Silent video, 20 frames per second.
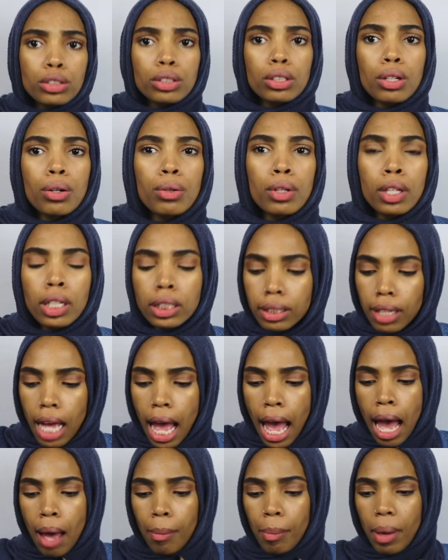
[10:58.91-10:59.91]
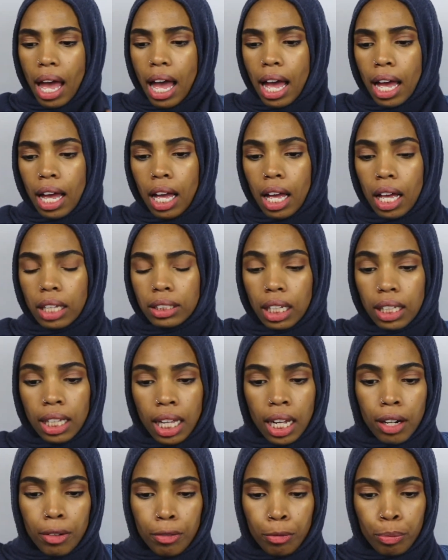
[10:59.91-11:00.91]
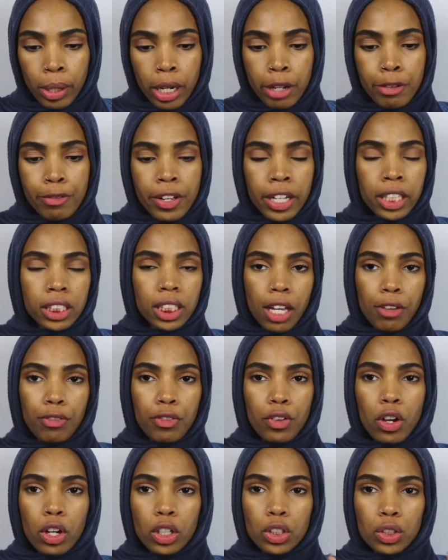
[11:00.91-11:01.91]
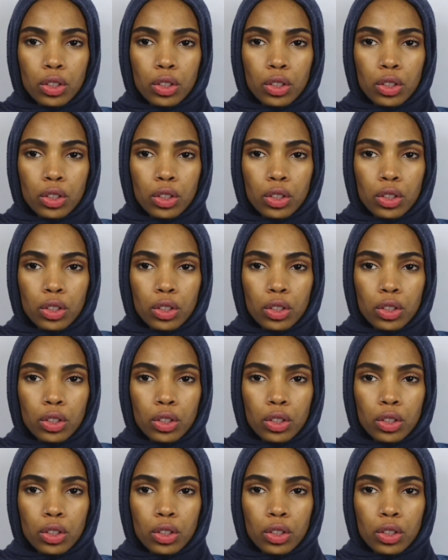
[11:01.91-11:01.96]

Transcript: So this app has a lot of benefits if you're